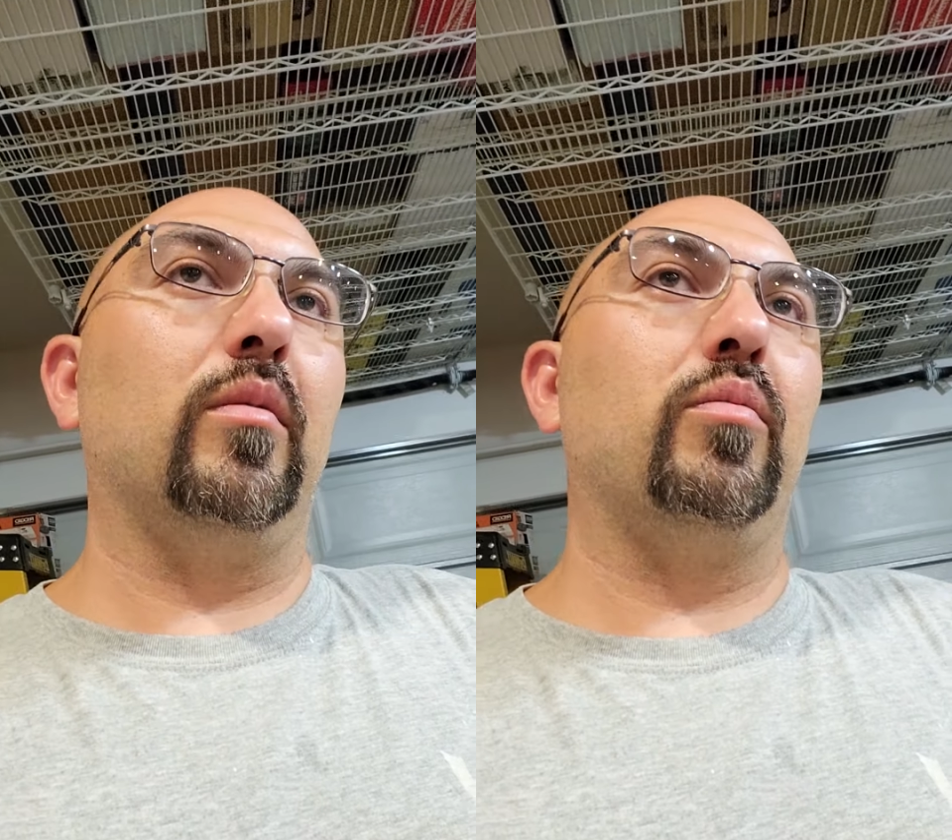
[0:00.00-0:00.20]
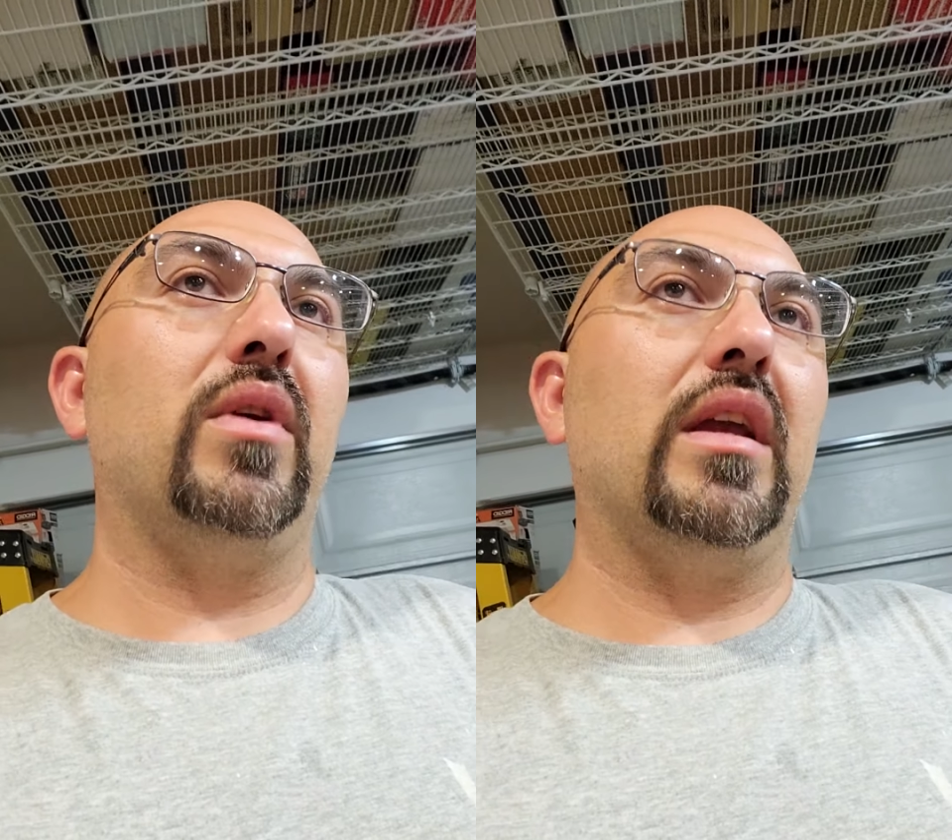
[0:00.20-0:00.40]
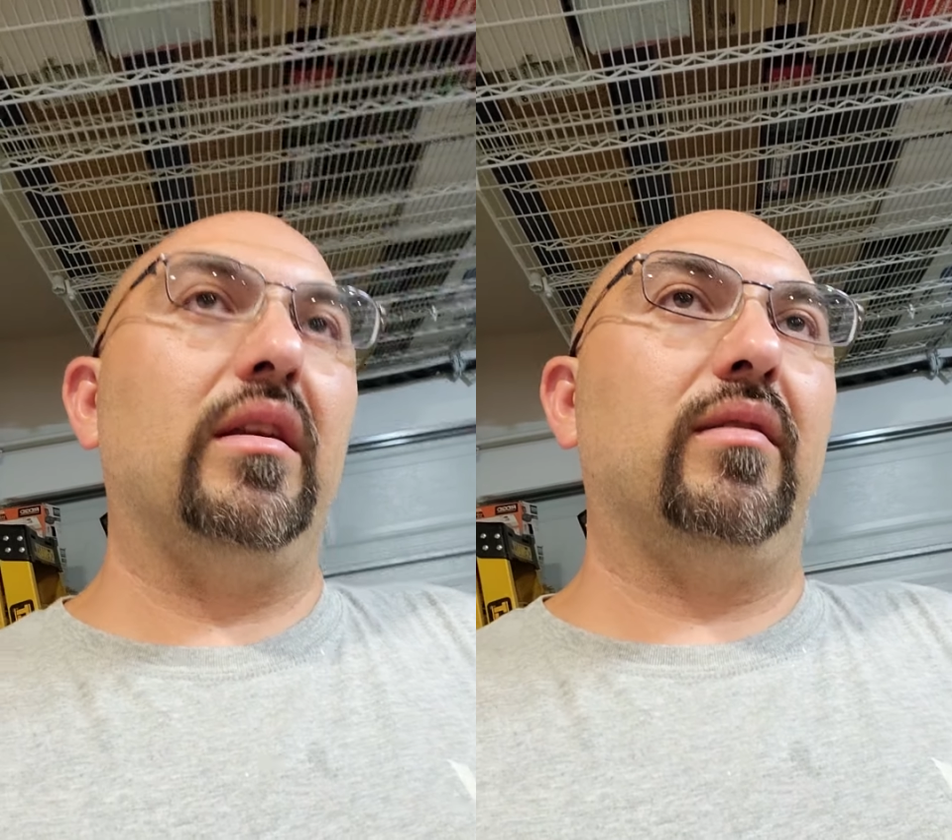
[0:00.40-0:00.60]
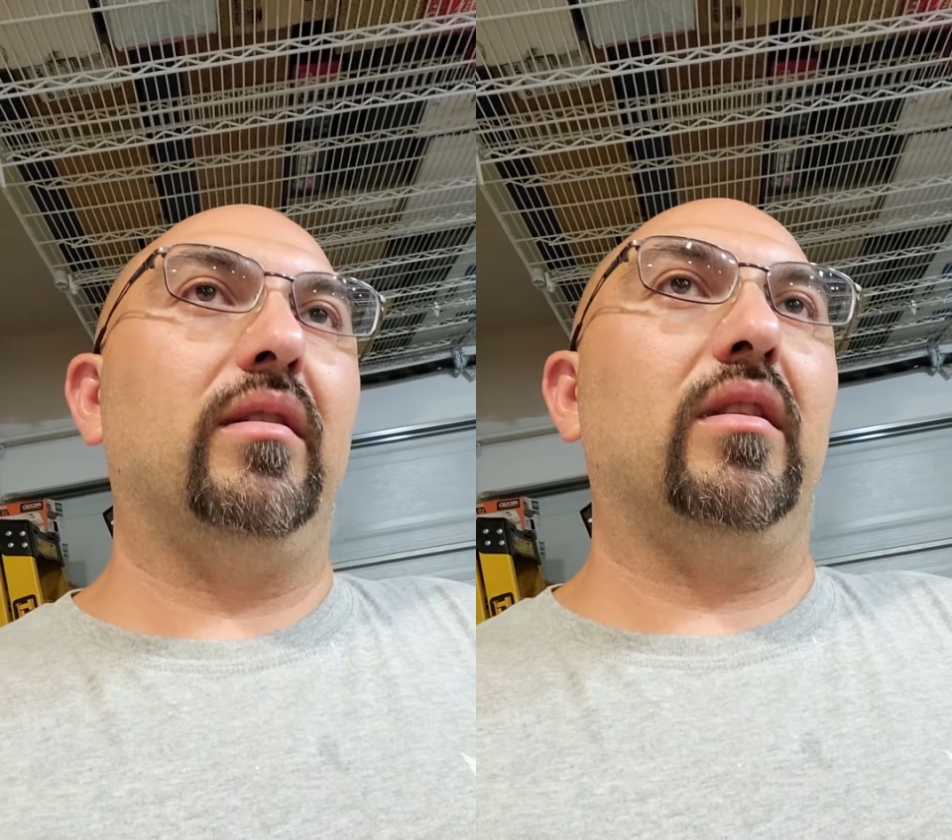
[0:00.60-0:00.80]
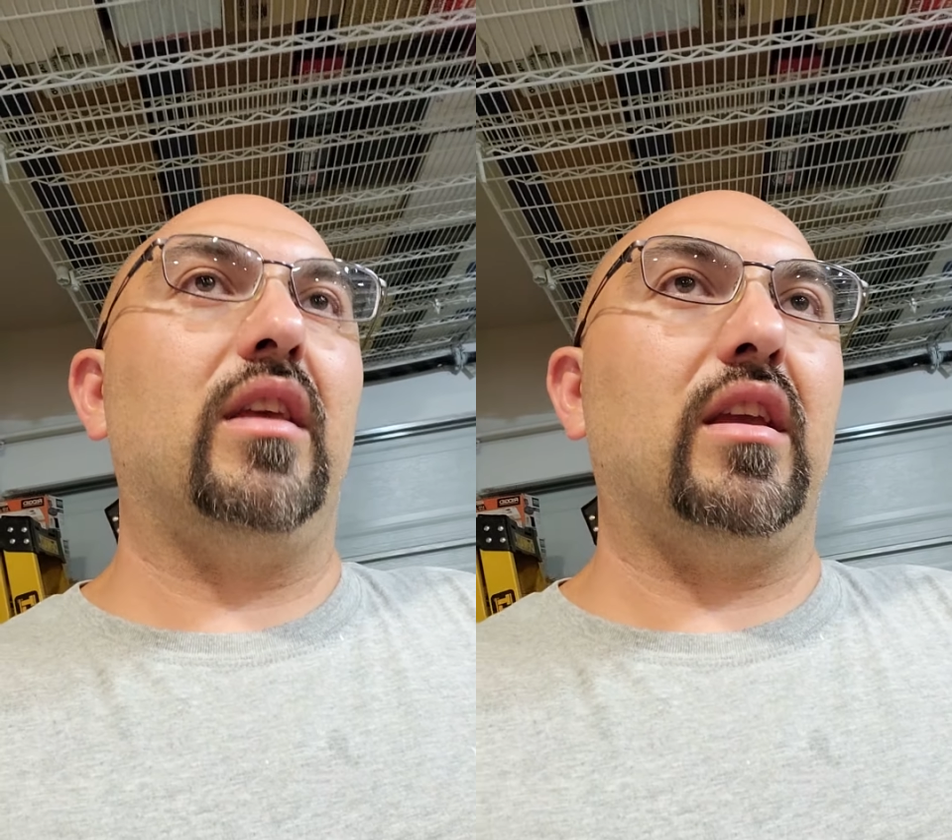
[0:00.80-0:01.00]
the
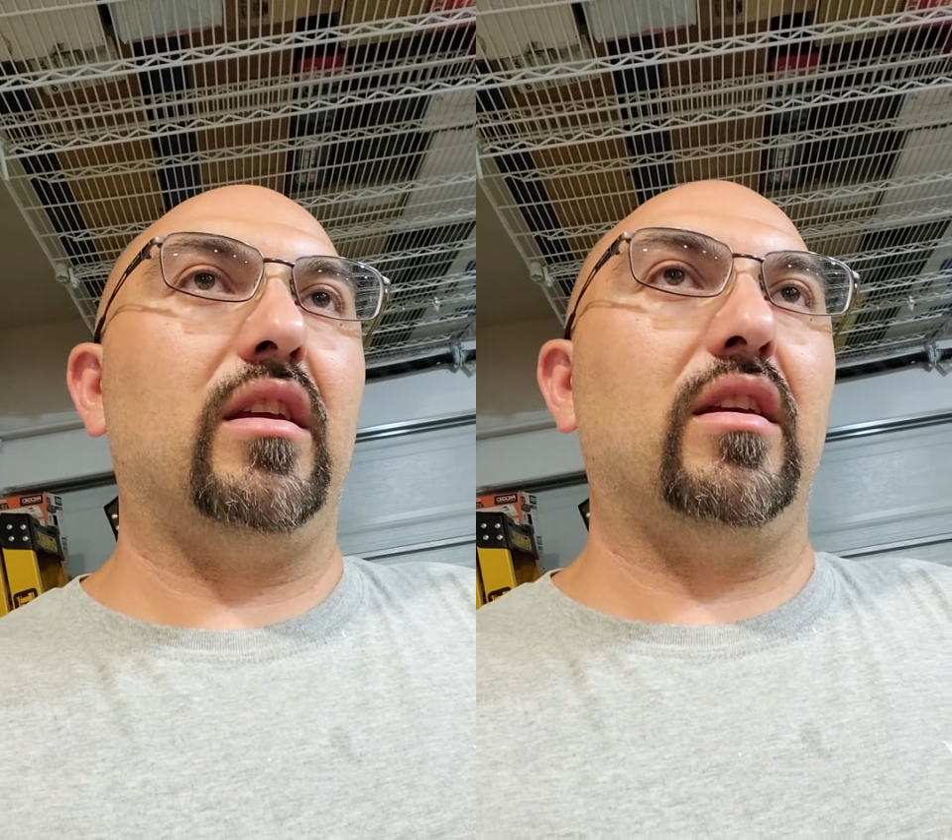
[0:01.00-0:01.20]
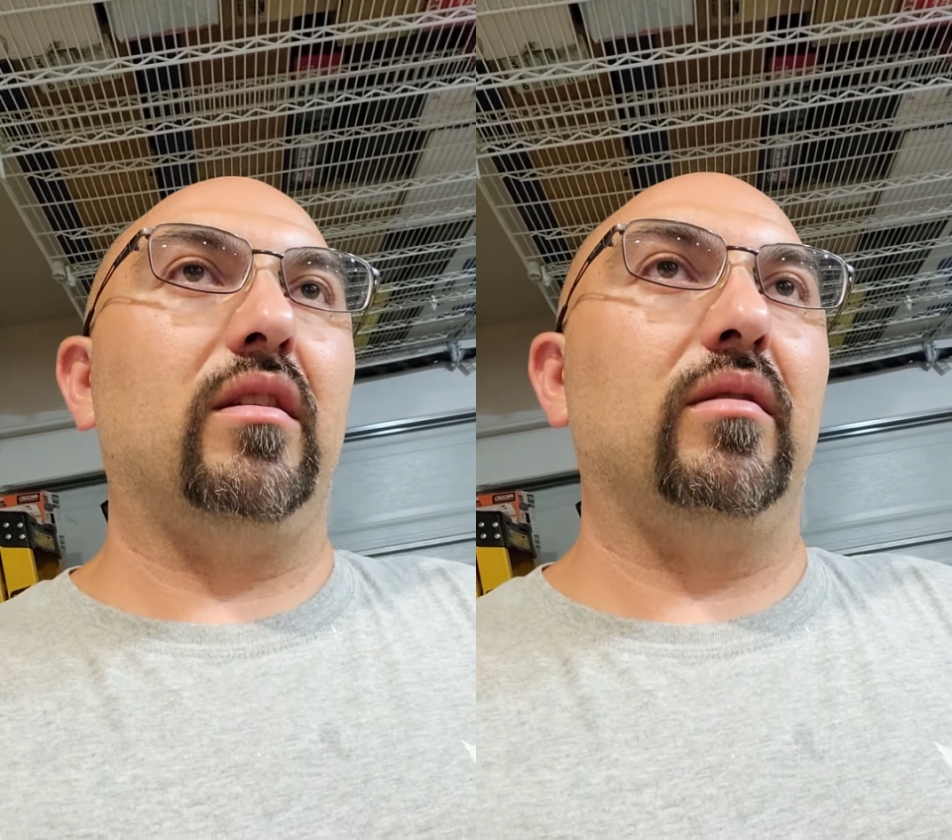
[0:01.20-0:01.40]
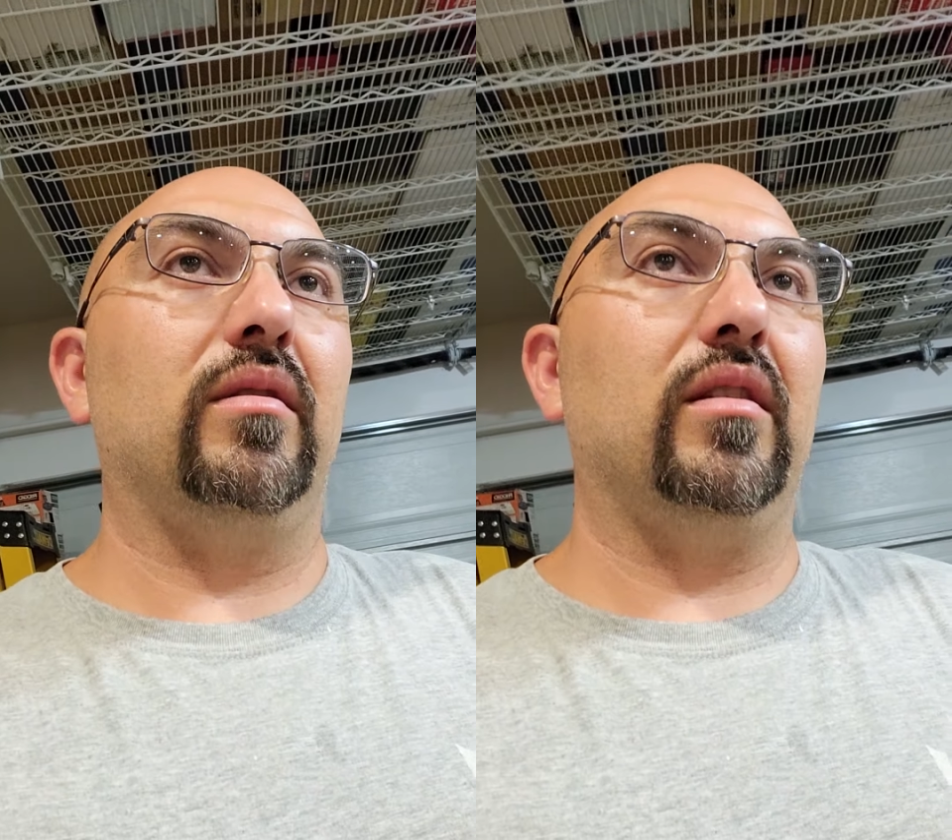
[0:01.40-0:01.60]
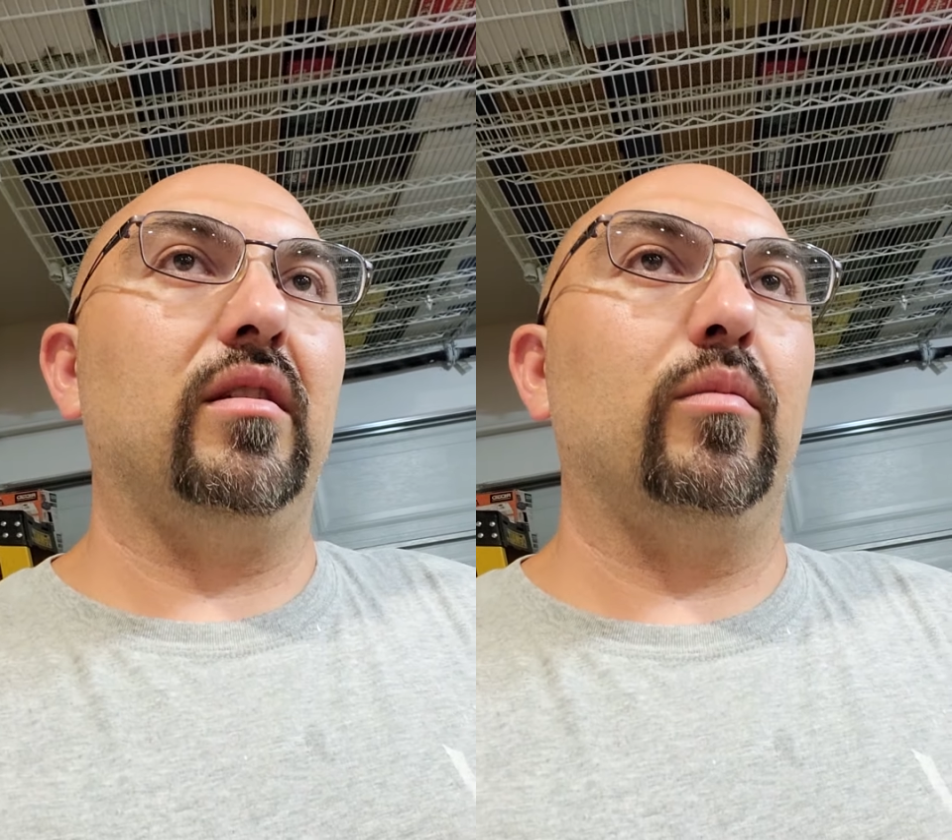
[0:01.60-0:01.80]
biggest thing is